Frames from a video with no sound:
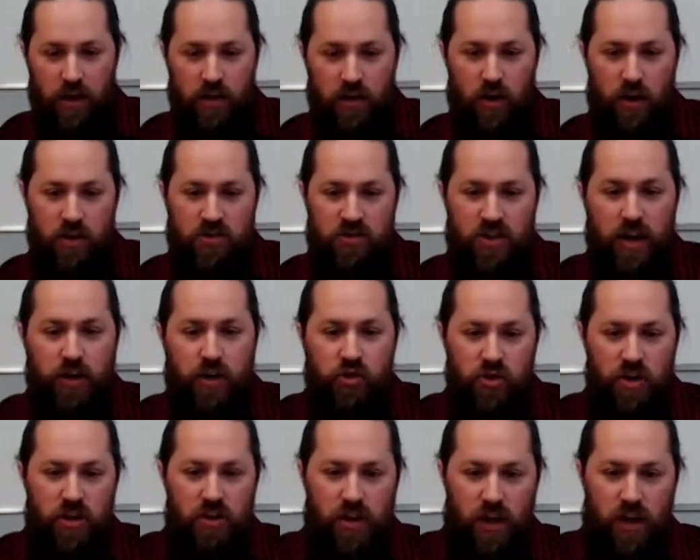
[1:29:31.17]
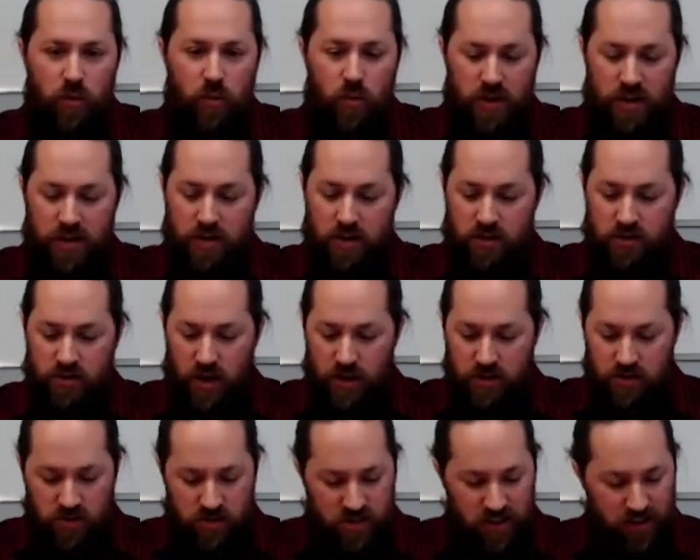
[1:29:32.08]
a, a, section in there where he
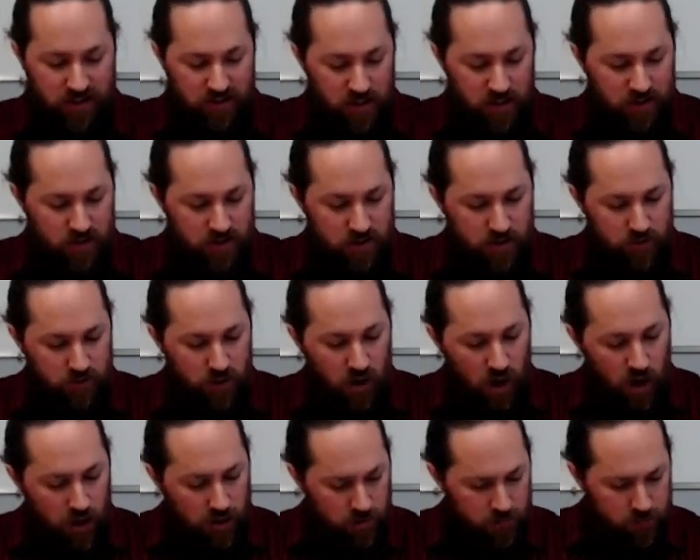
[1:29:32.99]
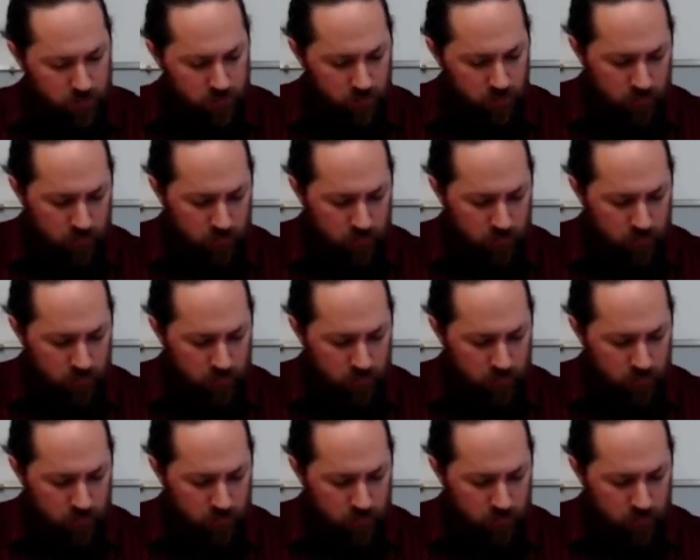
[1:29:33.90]
discusses the existence of God.